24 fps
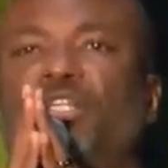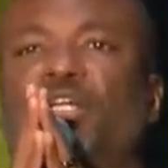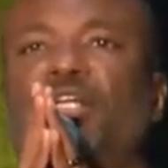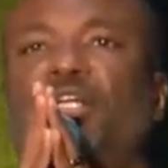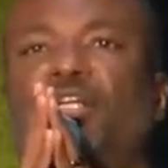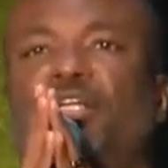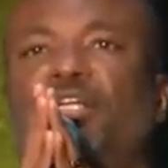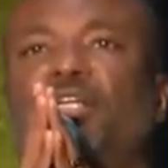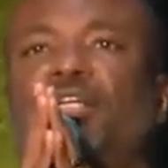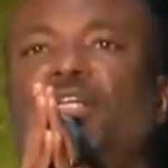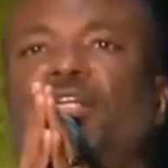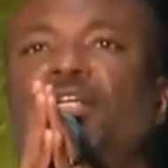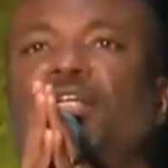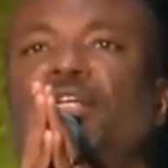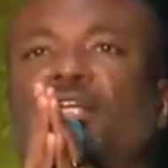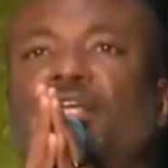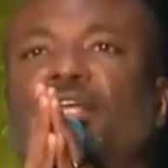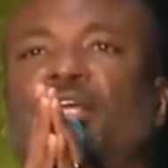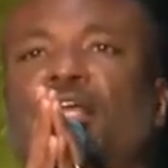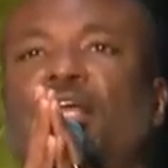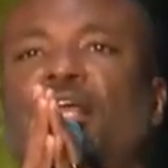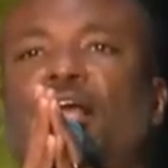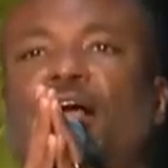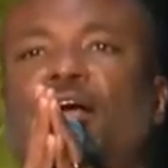done.
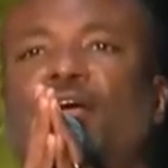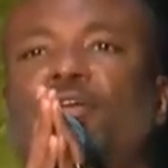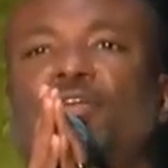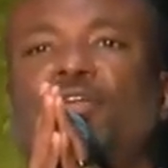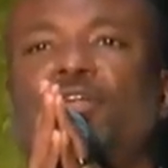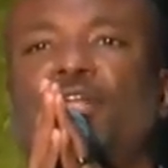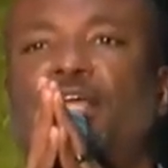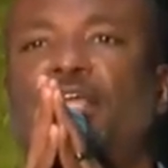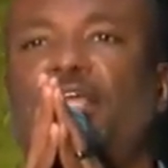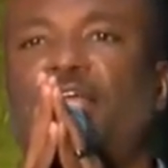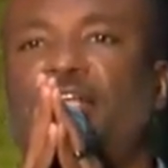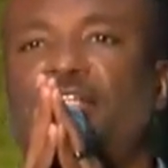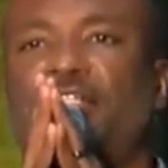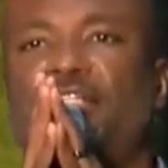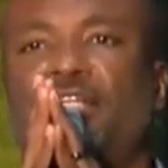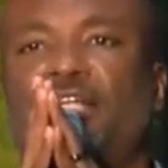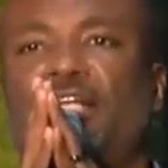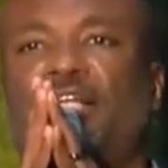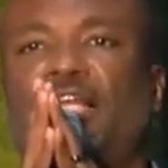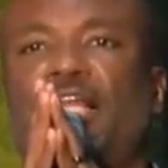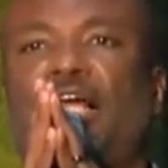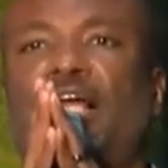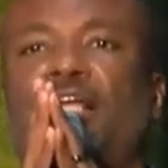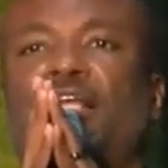I, don't, I can't see the
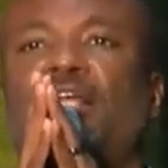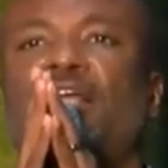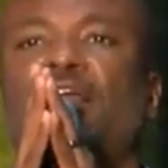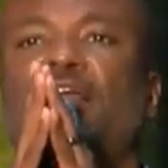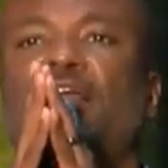clock.